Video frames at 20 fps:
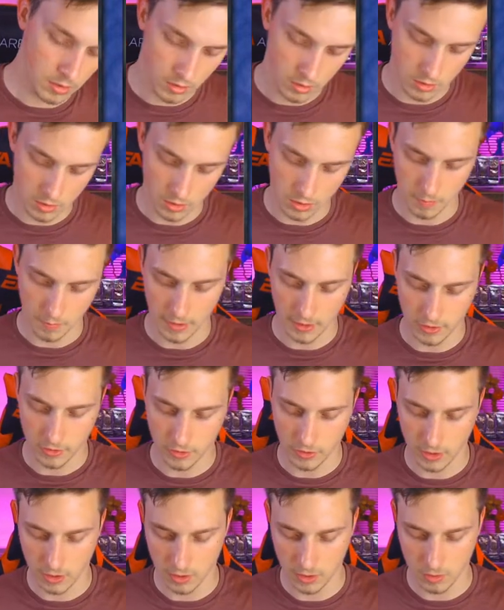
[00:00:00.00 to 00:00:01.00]
So
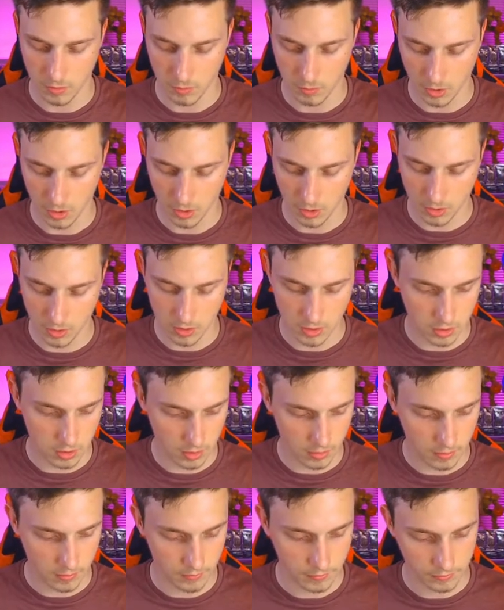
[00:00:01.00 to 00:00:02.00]
Patrick's box,
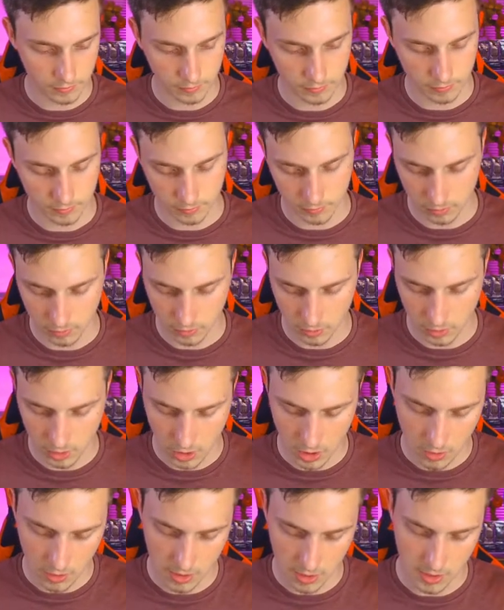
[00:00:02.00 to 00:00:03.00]

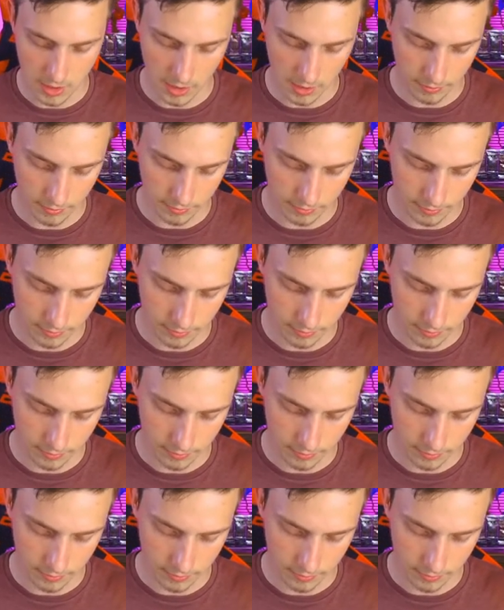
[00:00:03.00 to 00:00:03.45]
Yugi stuff.